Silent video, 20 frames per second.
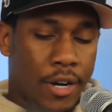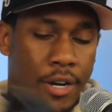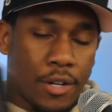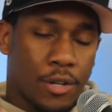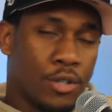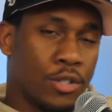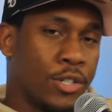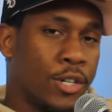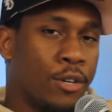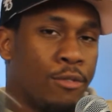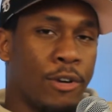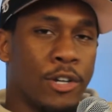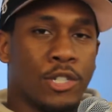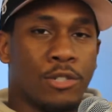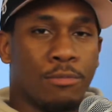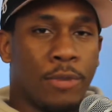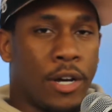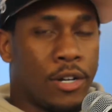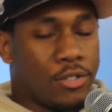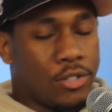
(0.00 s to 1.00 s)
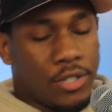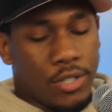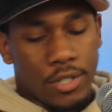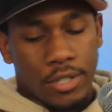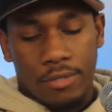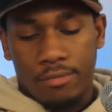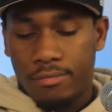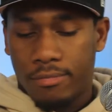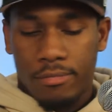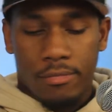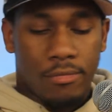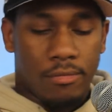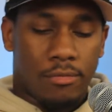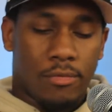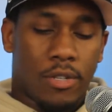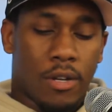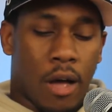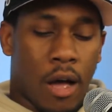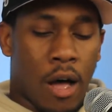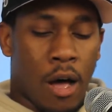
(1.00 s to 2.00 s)
They're just going to rest him out just
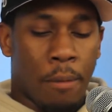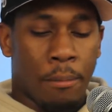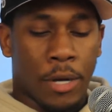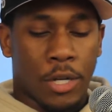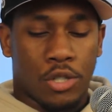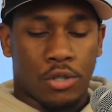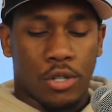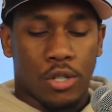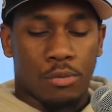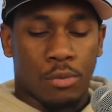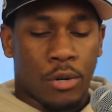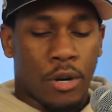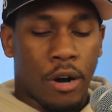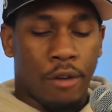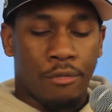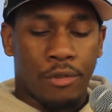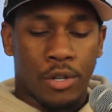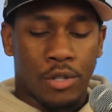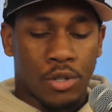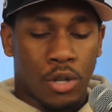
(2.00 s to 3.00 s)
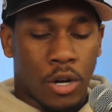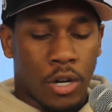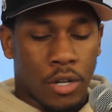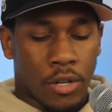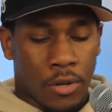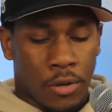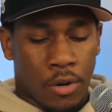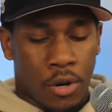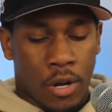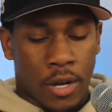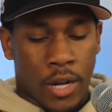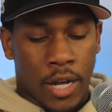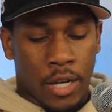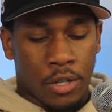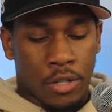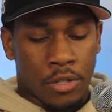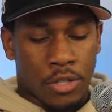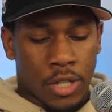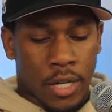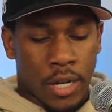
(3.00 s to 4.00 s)
to make sure his recovery is all good and all that
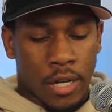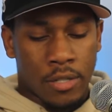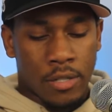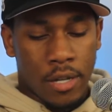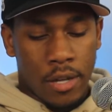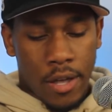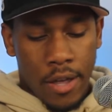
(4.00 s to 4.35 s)
good jazz.